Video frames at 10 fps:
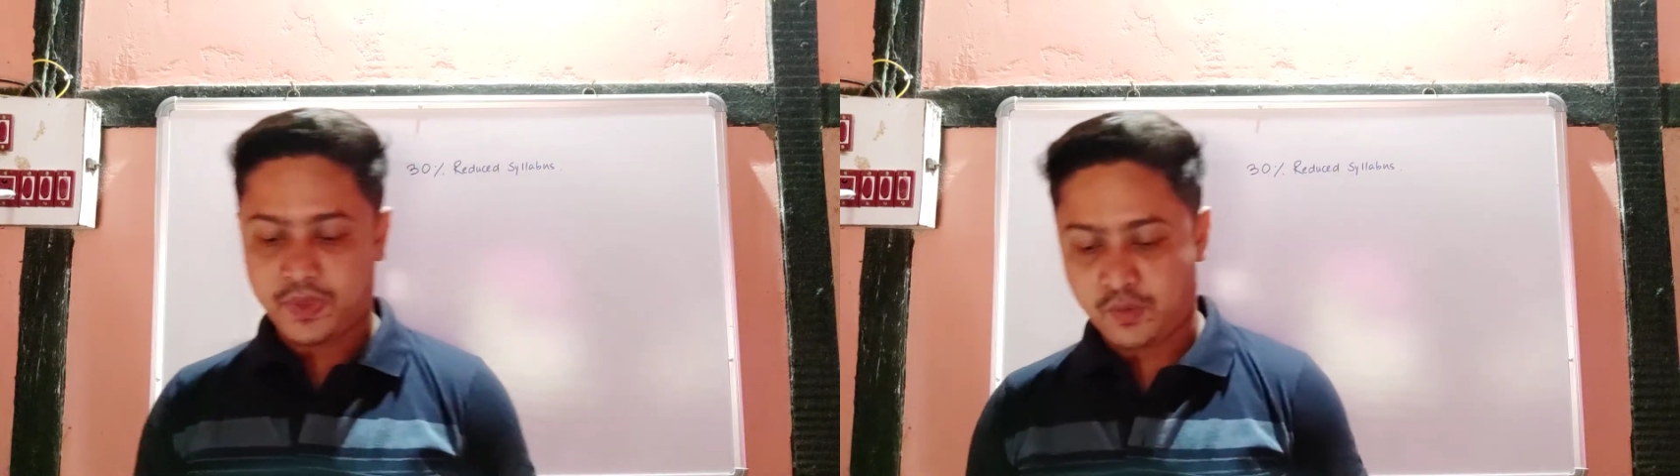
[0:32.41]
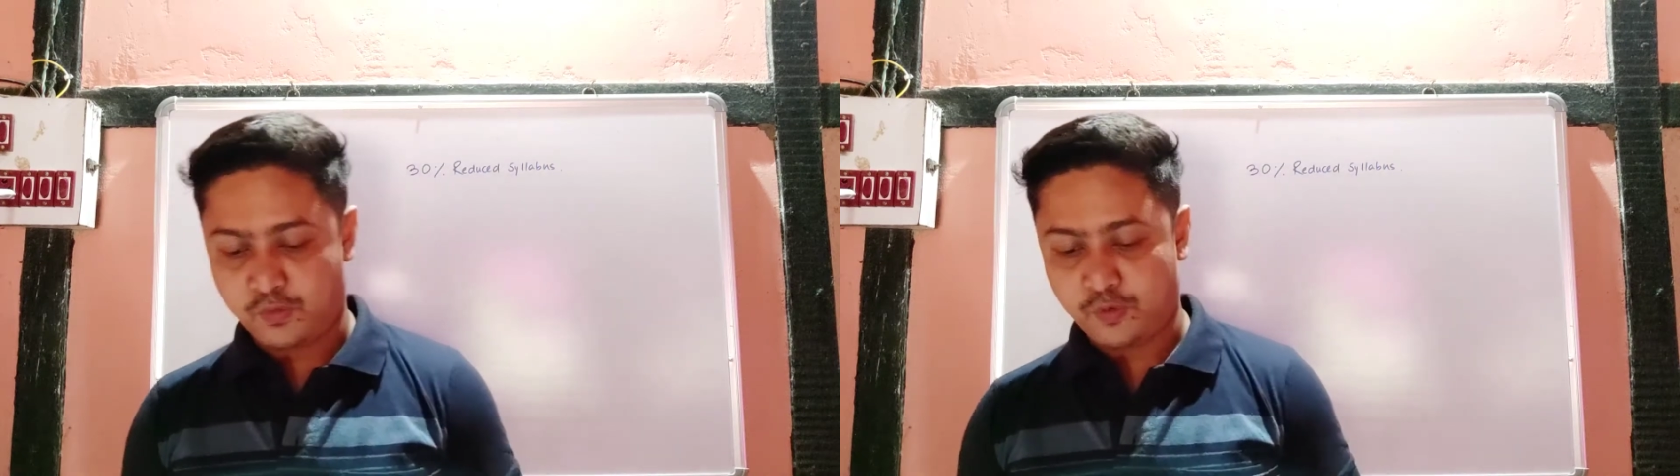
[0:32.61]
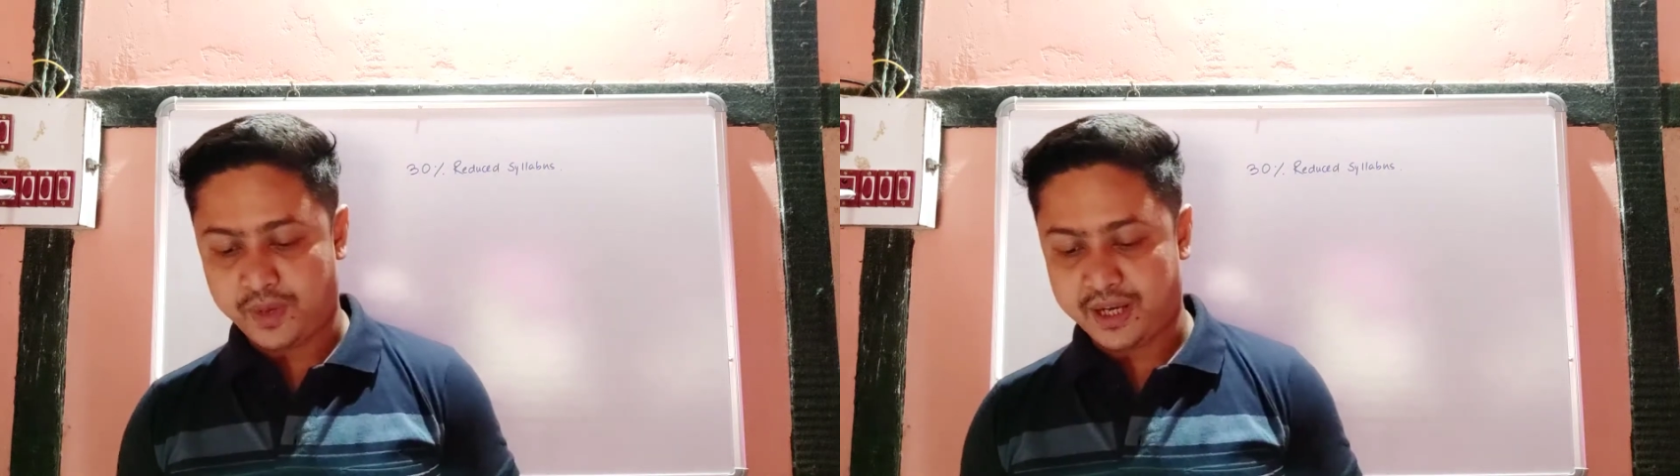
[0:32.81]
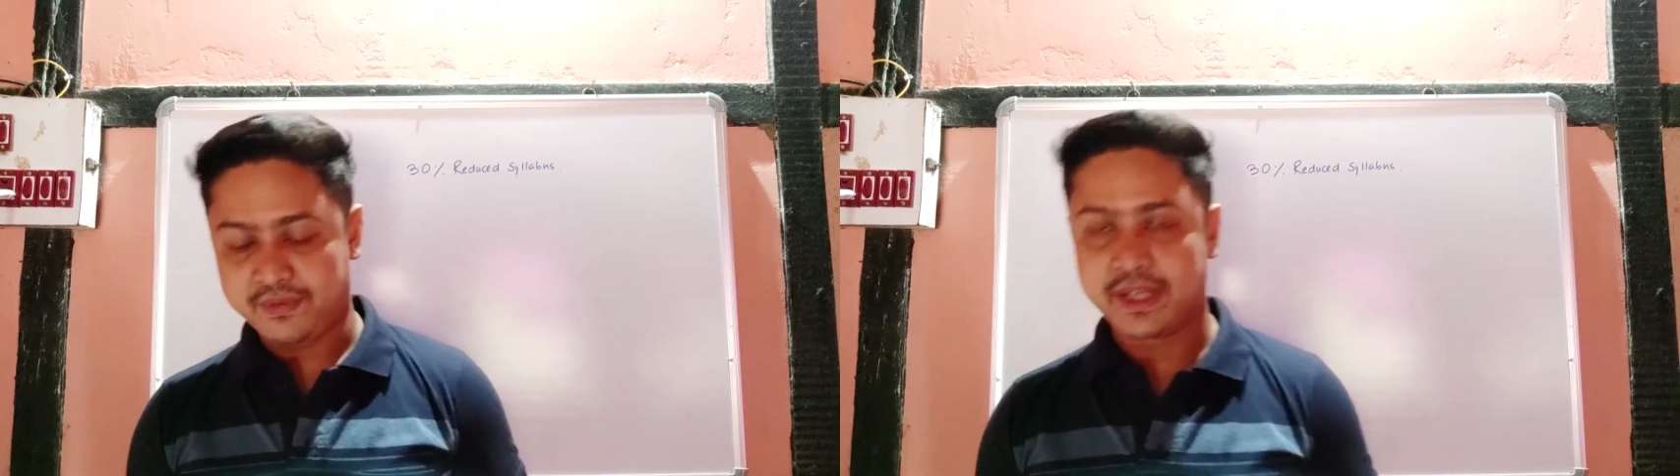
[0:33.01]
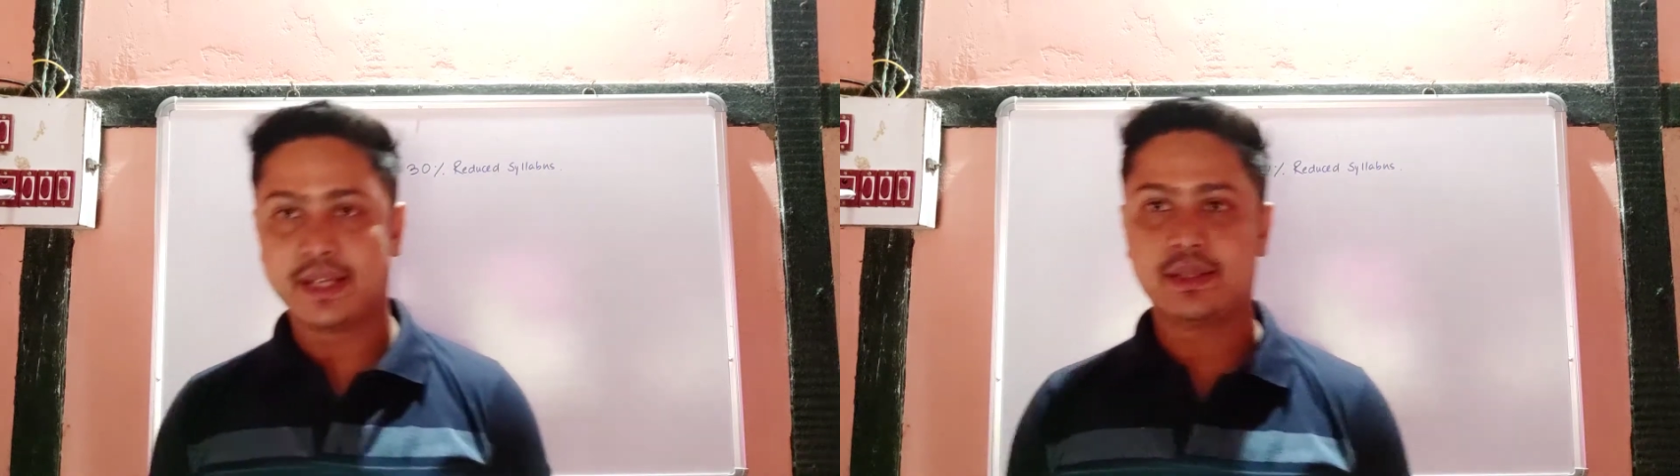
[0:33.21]
for
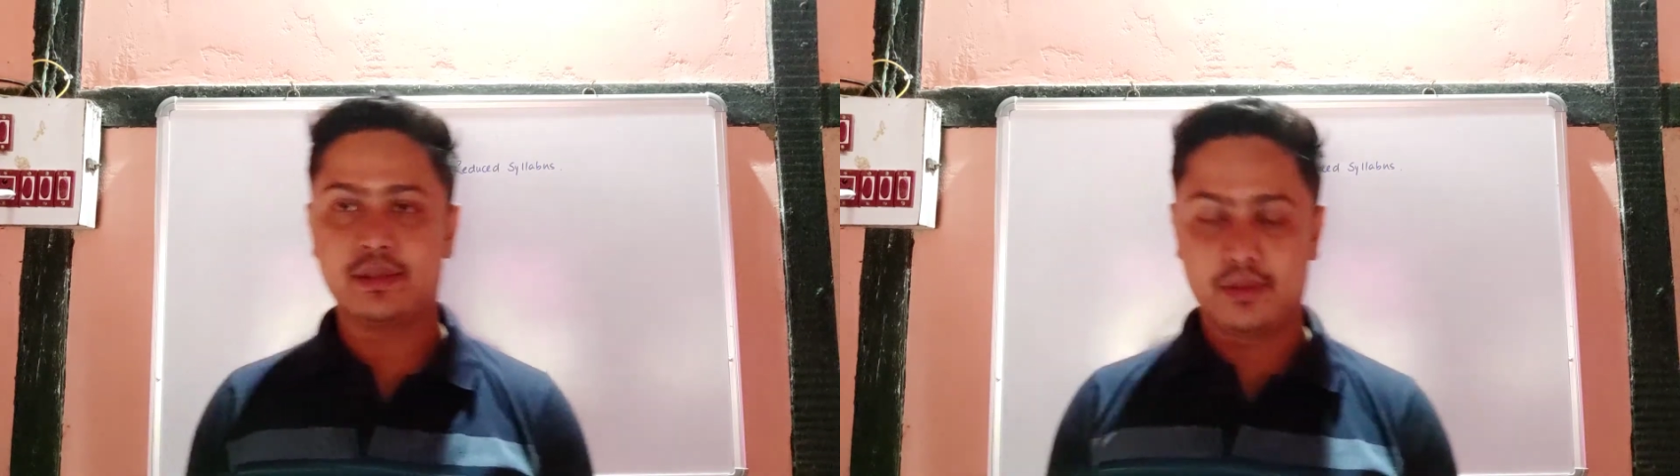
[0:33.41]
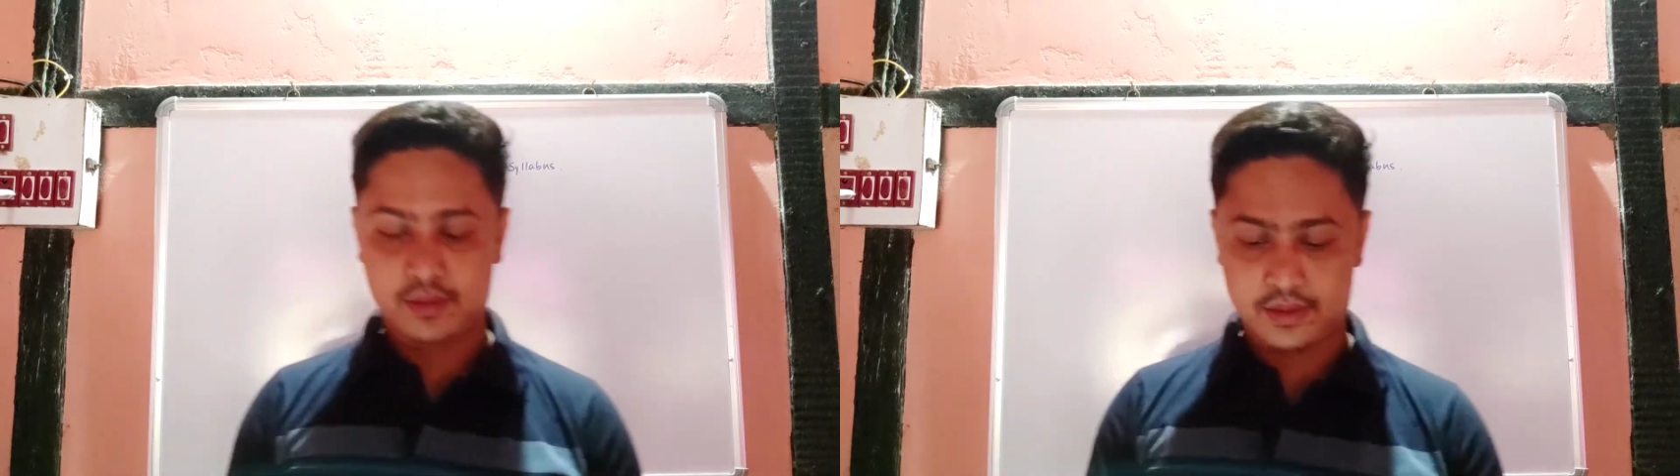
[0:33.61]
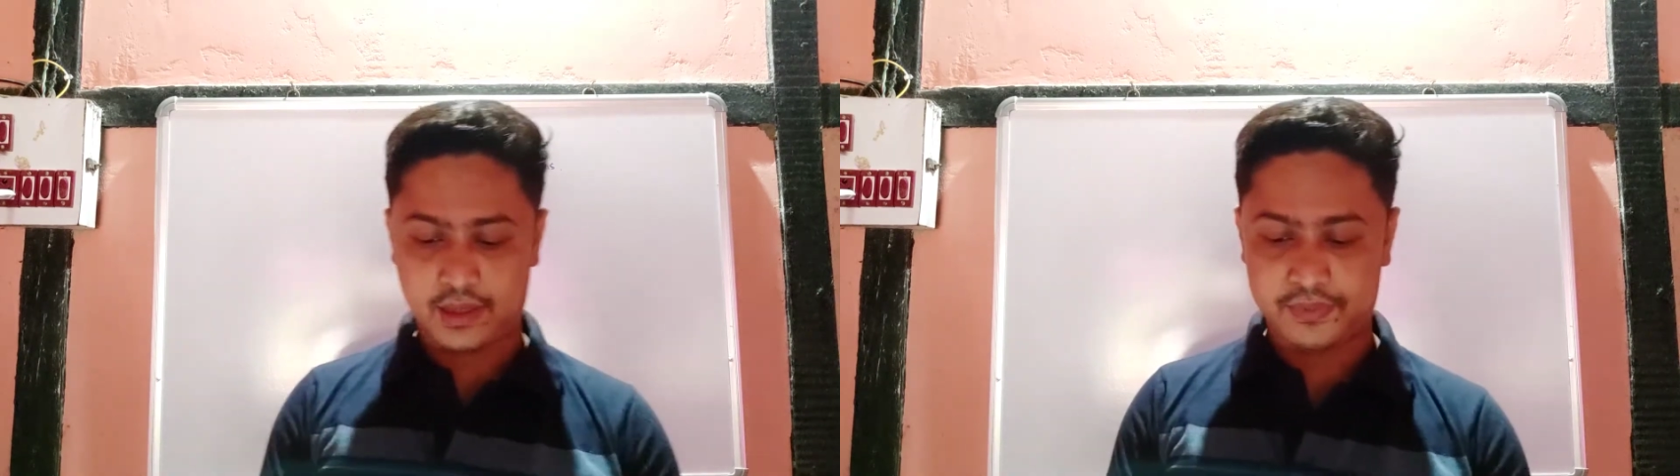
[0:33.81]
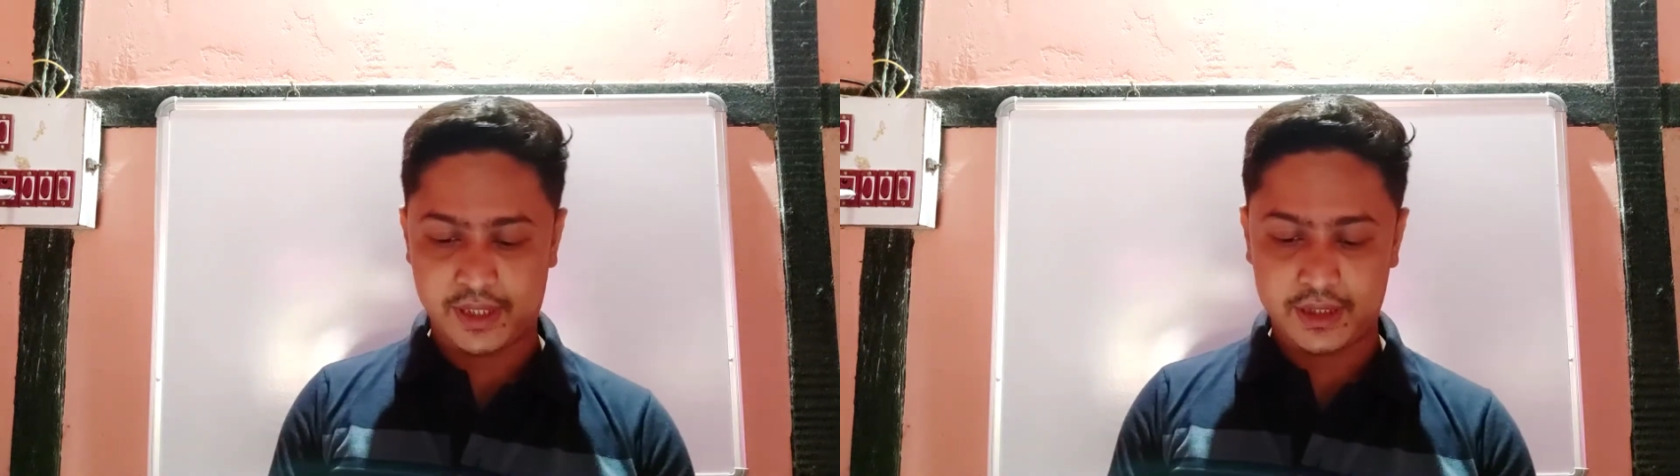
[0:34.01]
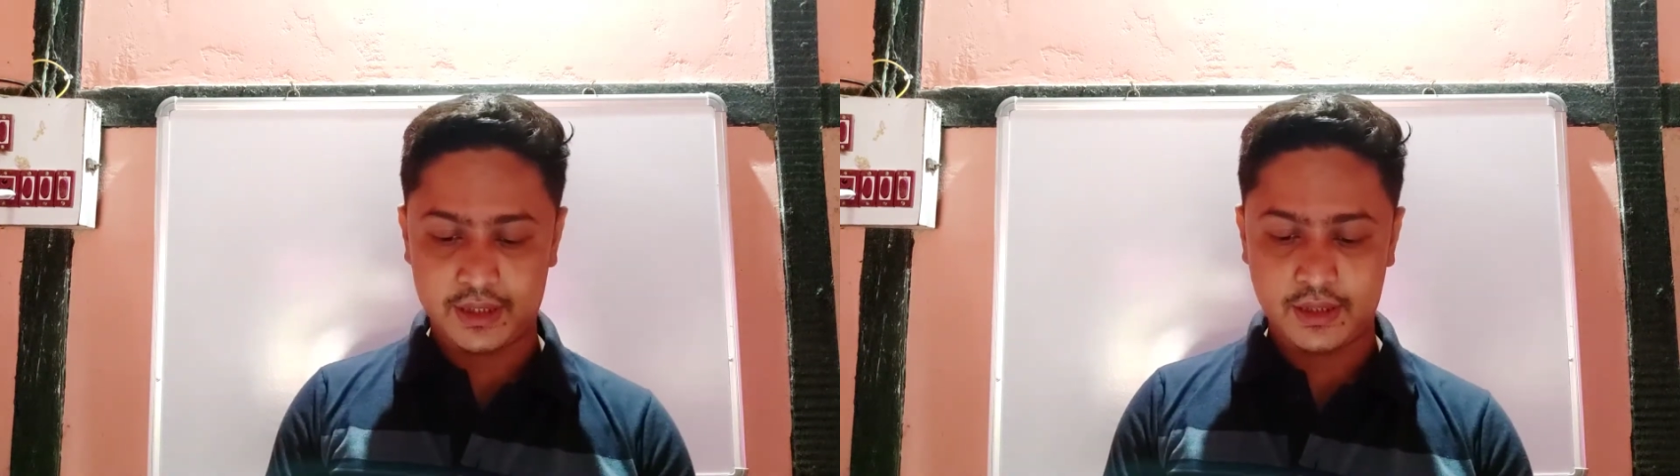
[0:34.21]
mathematics
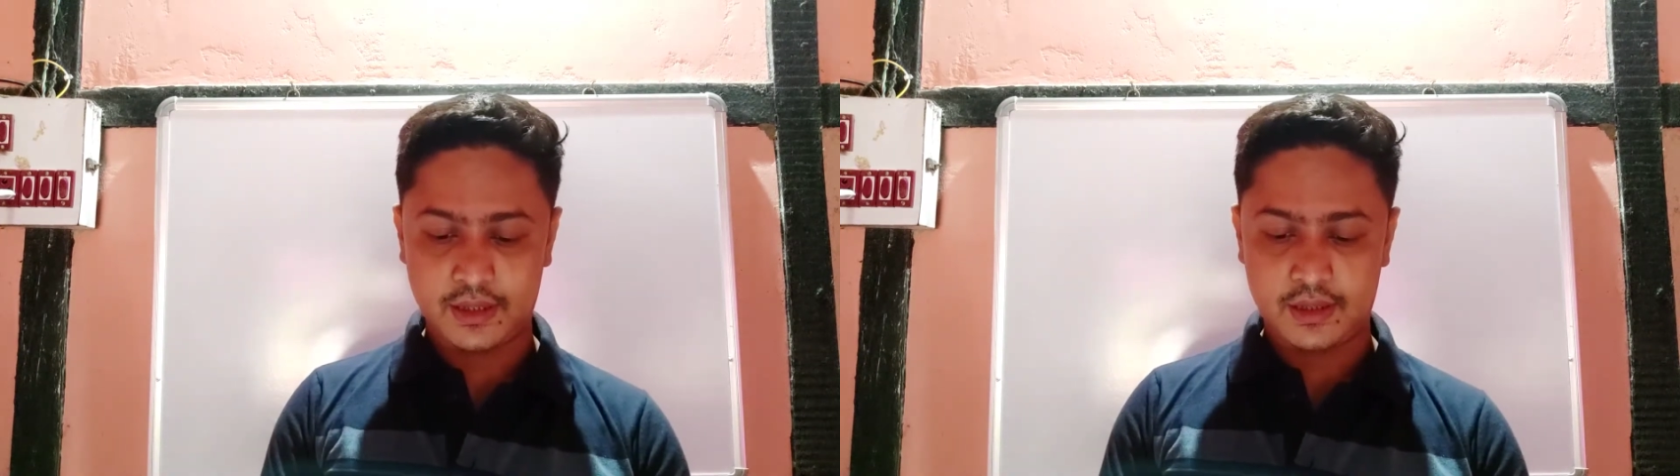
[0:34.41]
subject,